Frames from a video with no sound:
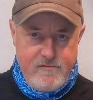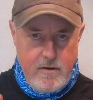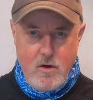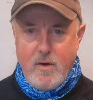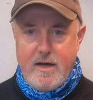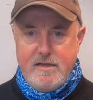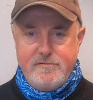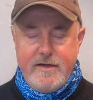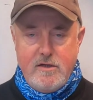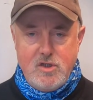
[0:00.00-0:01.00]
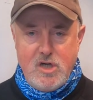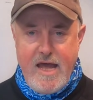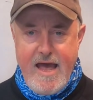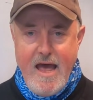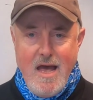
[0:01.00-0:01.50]
to very quickly in this video
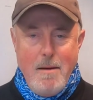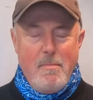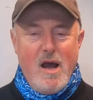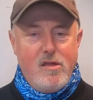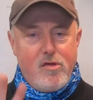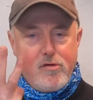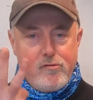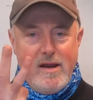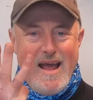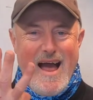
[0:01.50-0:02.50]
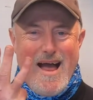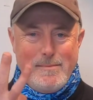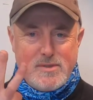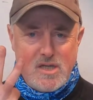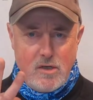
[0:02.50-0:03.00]
share my 3
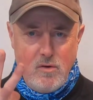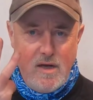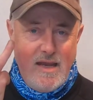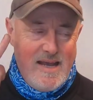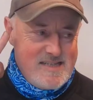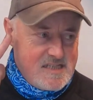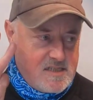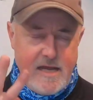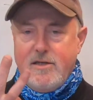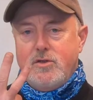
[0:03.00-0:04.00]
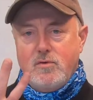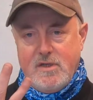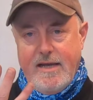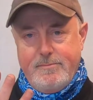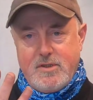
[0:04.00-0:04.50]
absolutely essential
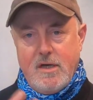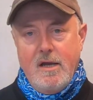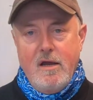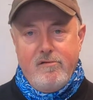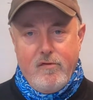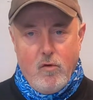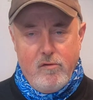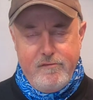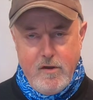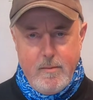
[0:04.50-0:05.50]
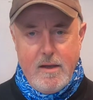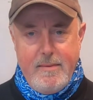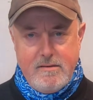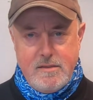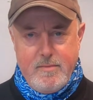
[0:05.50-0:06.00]
tips for filming a
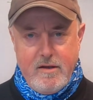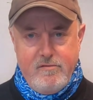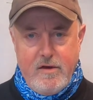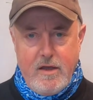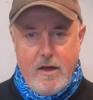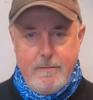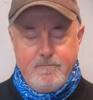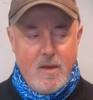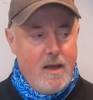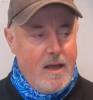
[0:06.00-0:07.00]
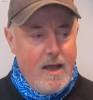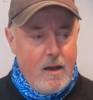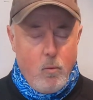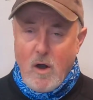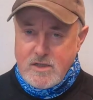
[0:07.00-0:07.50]
mountain bike video.
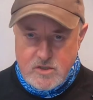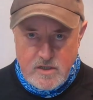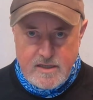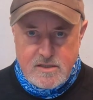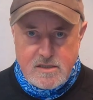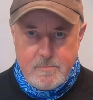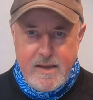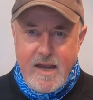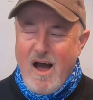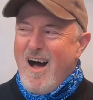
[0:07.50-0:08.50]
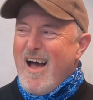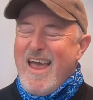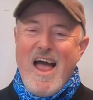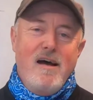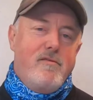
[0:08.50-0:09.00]
Why should you listen to me? I
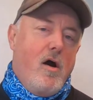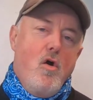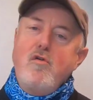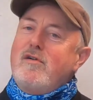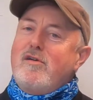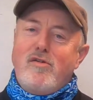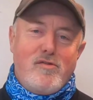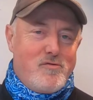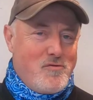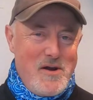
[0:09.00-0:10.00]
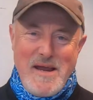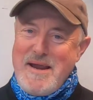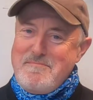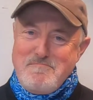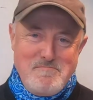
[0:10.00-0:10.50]
have over 3
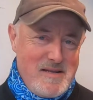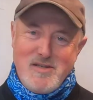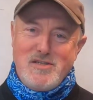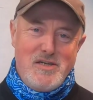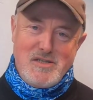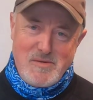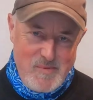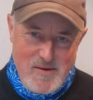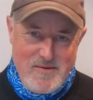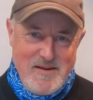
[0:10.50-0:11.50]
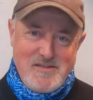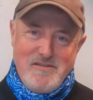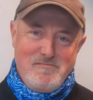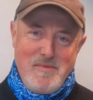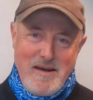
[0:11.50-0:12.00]
months experience
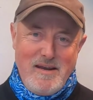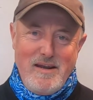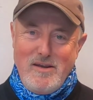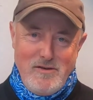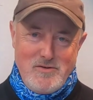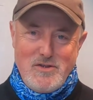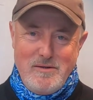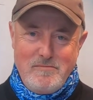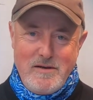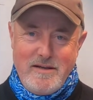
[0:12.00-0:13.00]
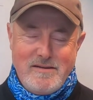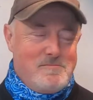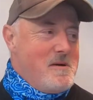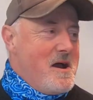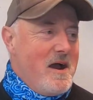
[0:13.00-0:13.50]
of making YouTube videos.
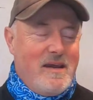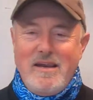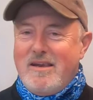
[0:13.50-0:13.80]
My